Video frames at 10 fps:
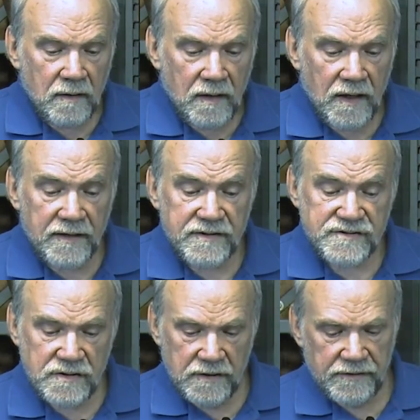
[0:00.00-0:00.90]
Honda
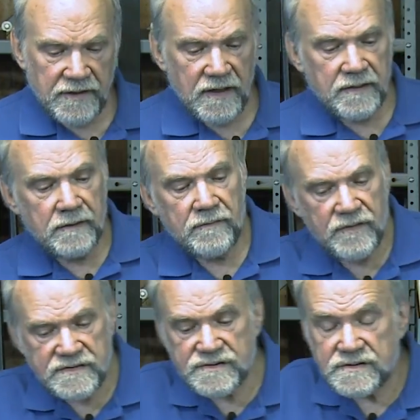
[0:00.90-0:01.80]
cylinder head.
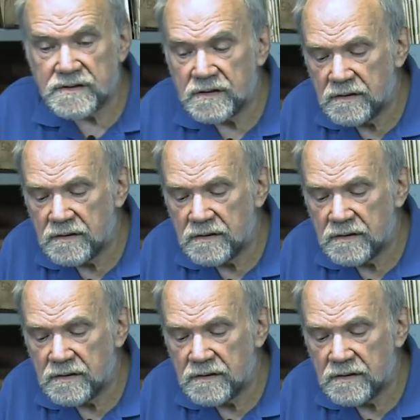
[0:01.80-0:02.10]
This